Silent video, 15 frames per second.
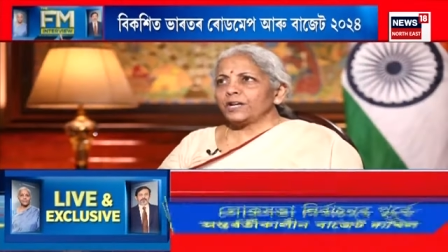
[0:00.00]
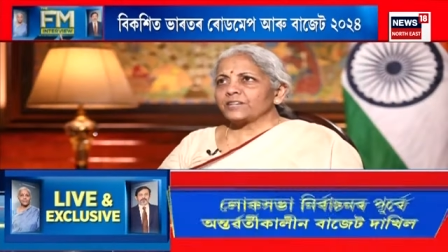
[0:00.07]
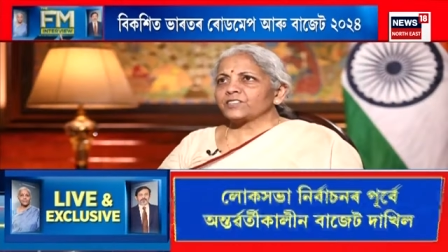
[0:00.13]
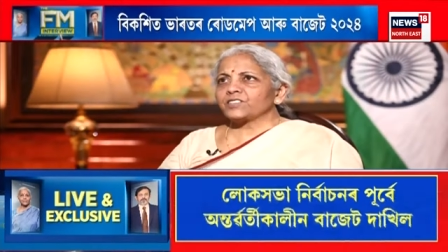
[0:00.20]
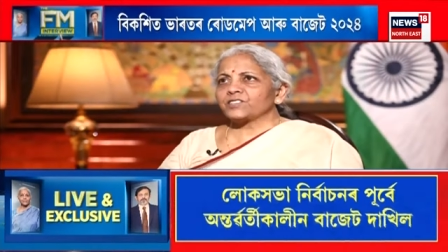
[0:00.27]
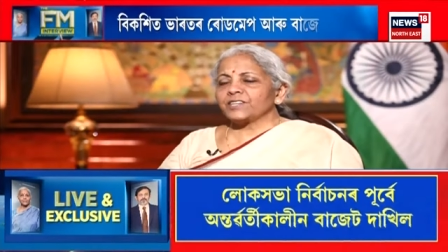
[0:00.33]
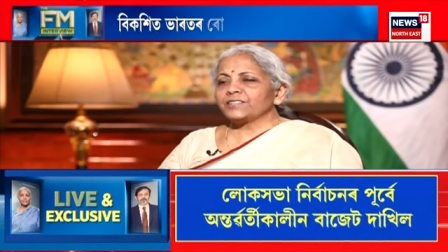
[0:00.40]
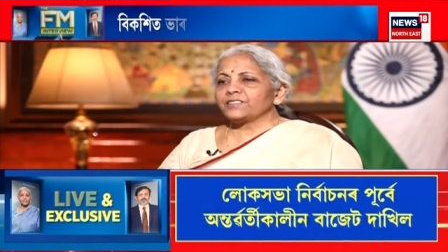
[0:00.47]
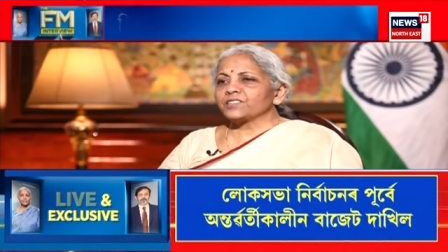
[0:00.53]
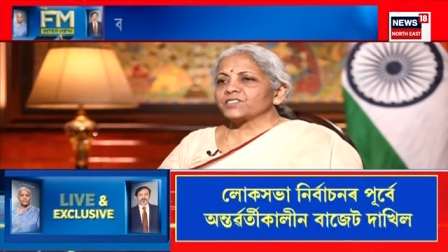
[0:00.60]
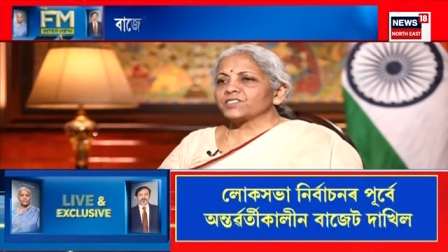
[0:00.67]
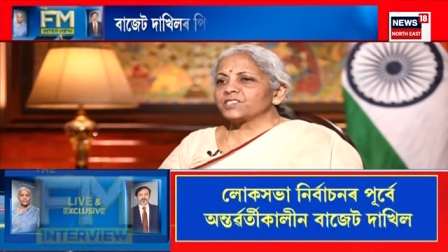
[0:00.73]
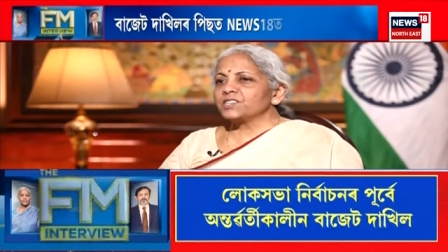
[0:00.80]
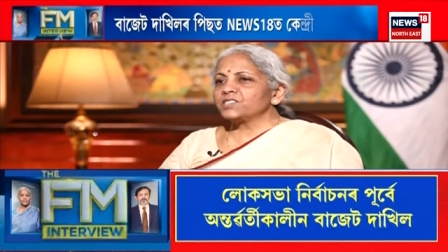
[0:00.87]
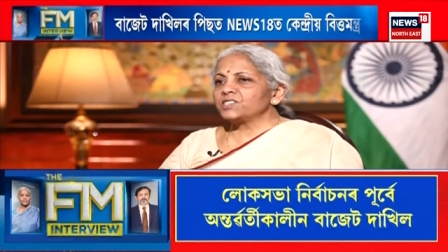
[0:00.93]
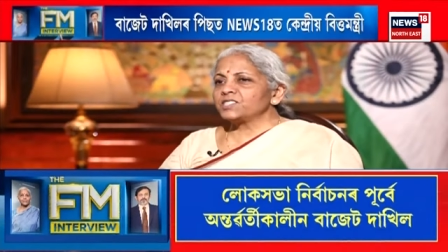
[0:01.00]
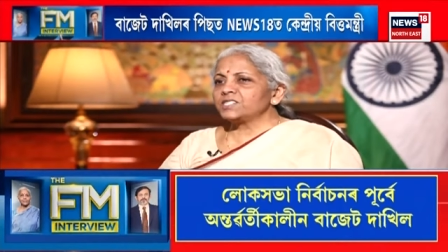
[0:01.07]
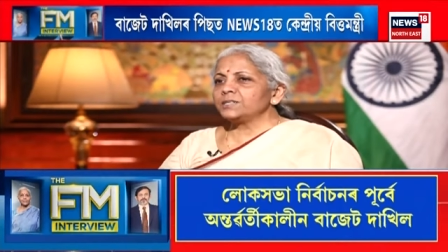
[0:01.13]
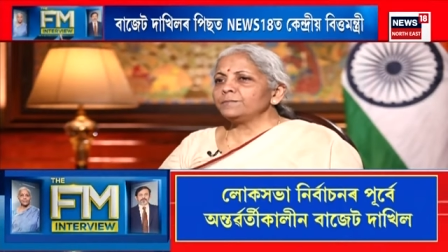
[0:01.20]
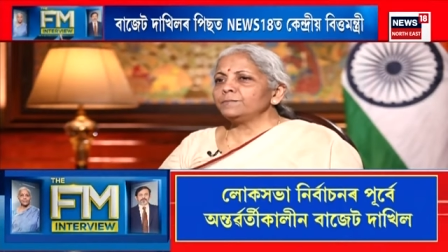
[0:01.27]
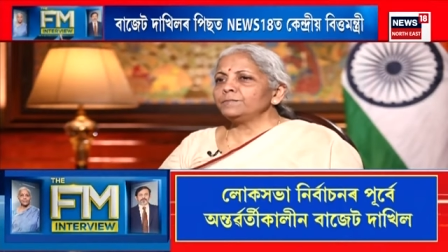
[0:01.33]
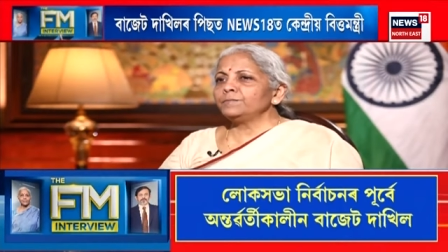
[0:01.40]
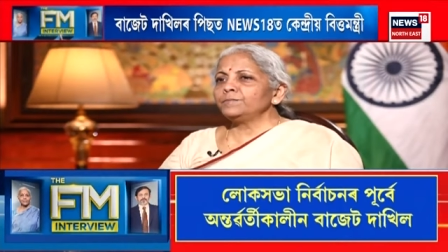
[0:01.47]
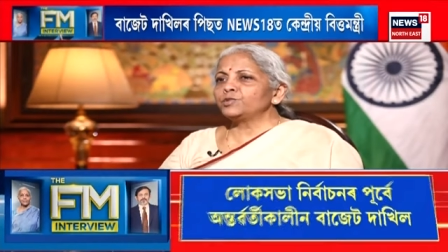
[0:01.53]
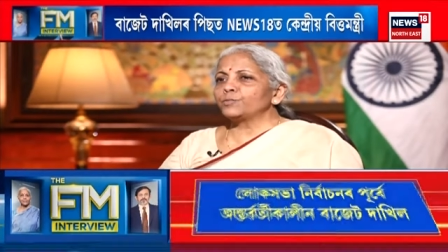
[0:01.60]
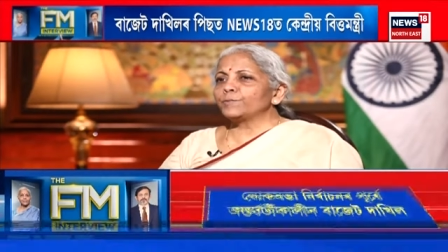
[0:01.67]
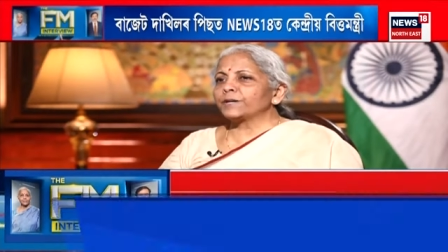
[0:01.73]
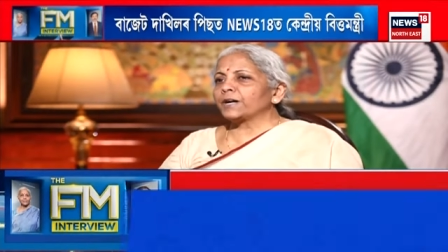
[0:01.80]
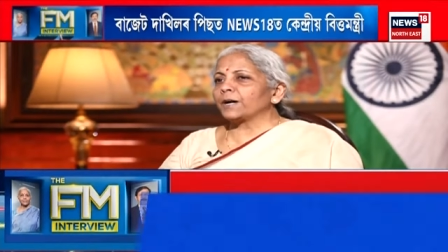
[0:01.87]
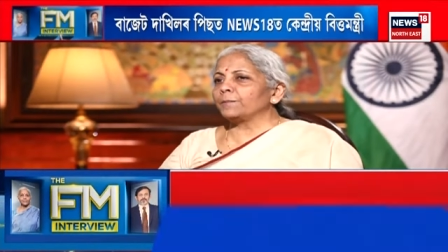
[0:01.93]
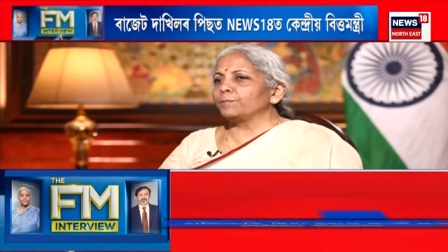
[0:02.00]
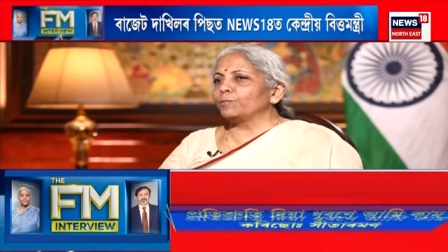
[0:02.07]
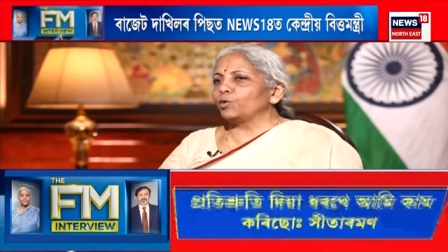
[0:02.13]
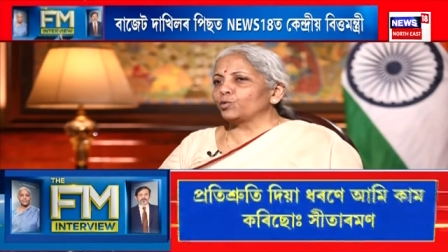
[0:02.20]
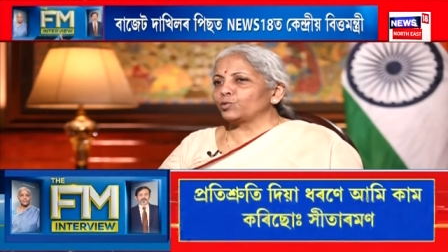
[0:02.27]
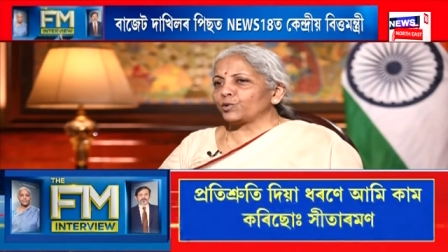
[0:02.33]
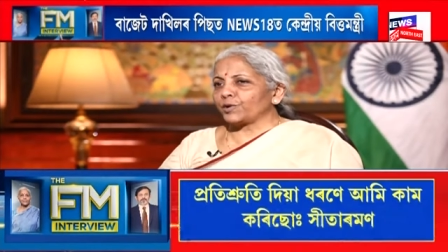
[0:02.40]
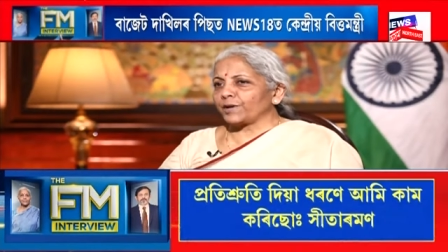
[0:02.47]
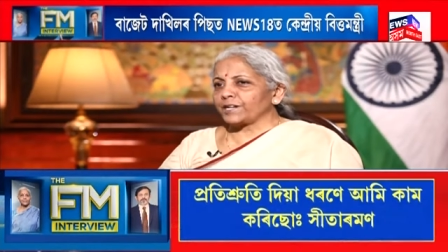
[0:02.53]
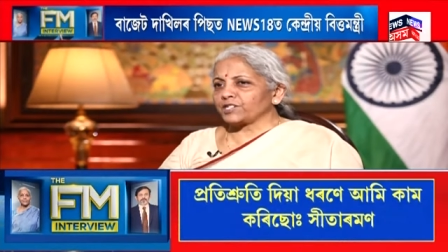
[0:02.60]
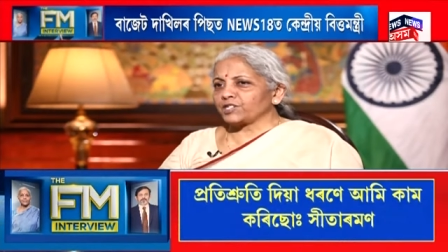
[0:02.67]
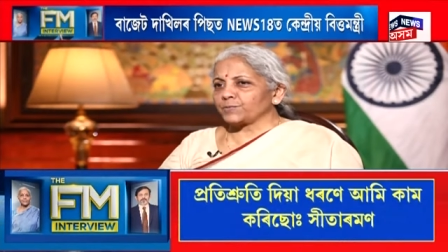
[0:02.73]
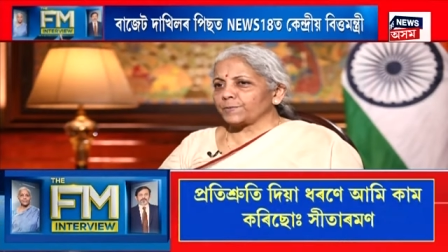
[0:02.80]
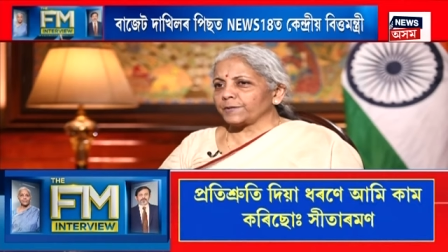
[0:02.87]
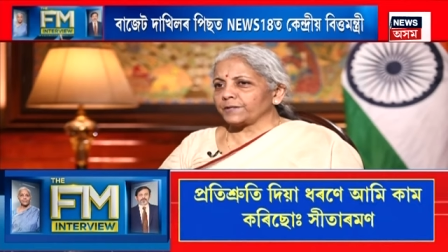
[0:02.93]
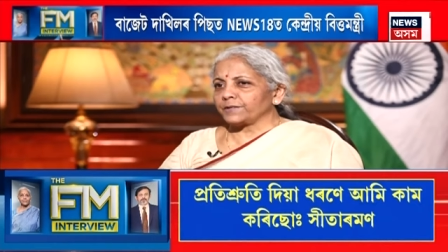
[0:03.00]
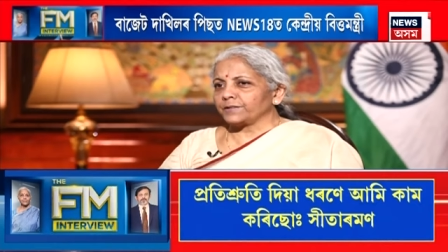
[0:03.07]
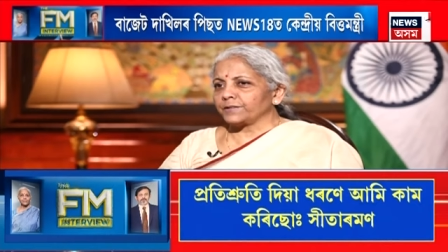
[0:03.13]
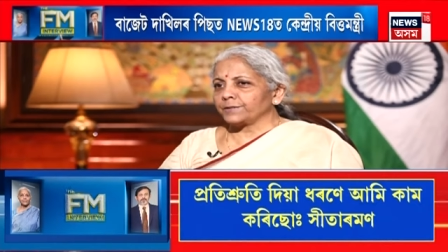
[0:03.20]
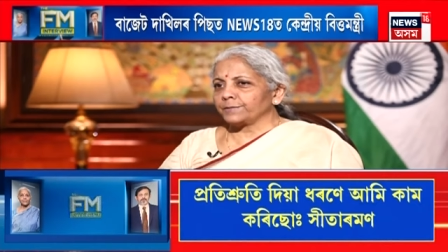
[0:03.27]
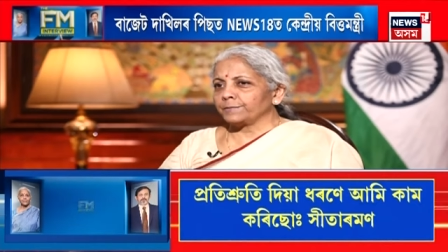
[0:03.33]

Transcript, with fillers: I said, the system to become more transparent.